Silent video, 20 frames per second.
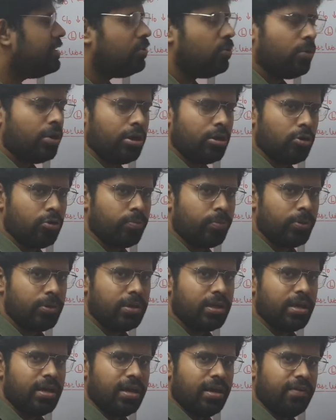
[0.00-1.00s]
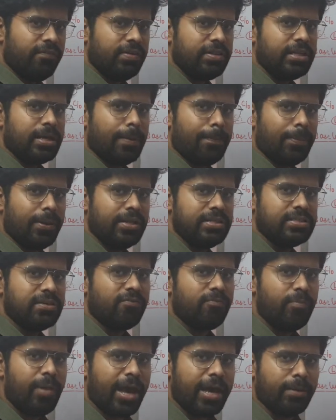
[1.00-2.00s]
in urine output with complaints
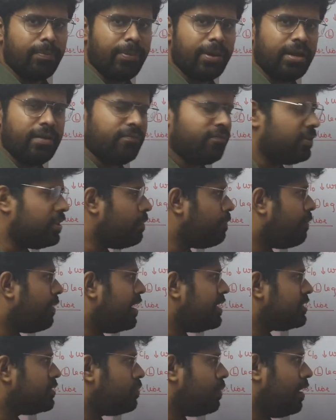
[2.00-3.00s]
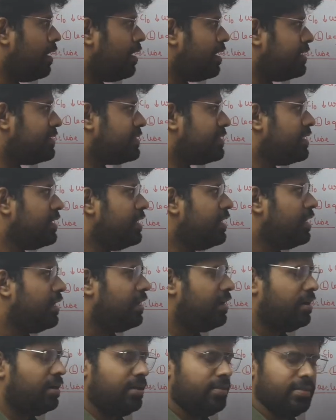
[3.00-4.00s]
of back pain for the past 12 hours.
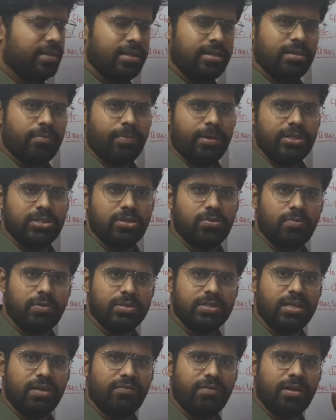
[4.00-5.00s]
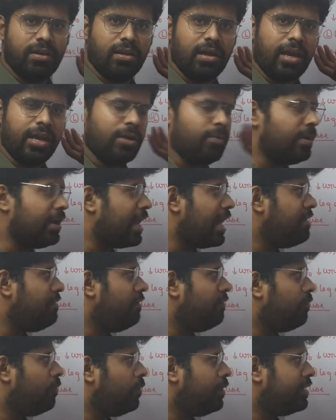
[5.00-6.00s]
Uh, then the patient was given adequate
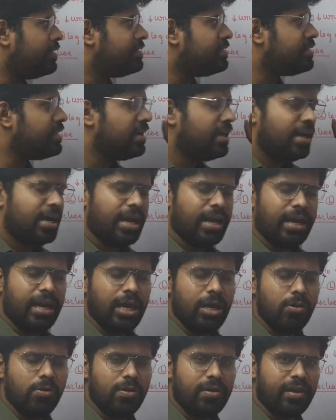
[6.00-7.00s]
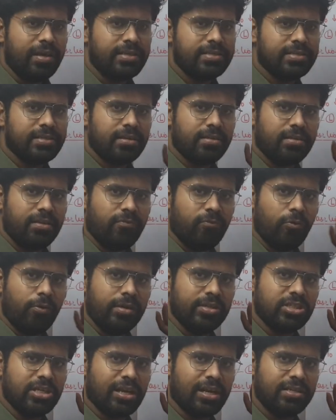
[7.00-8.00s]
IV fluids and diuretics. The
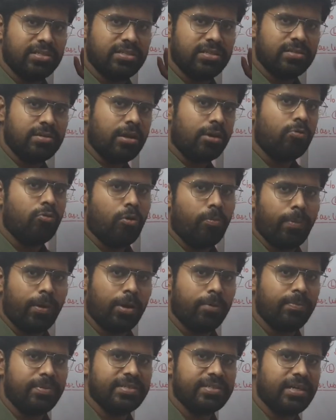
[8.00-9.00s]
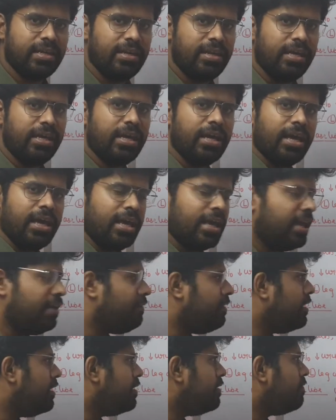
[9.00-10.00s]
fluid challenge did not open up his kidney. He
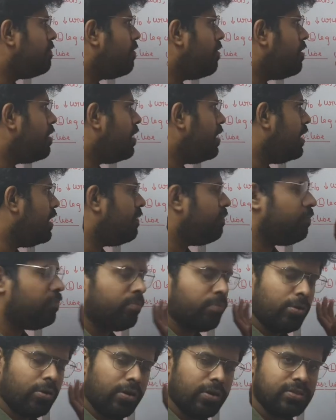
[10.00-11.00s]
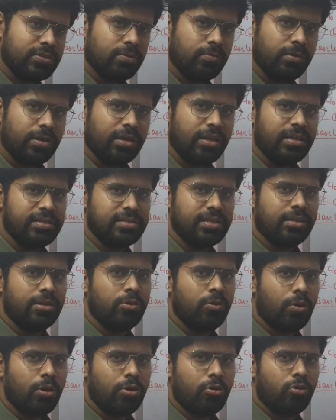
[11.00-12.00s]
went in for de progressive decrease in
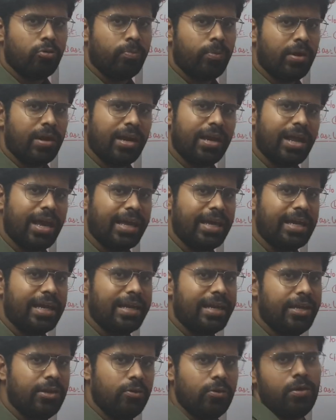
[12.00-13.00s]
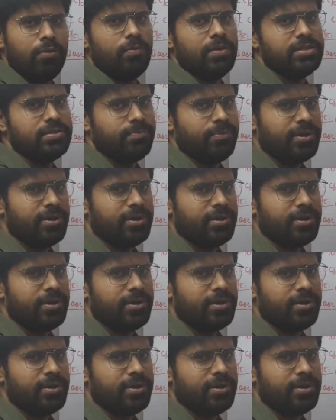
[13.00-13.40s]
urine output and high colored urine was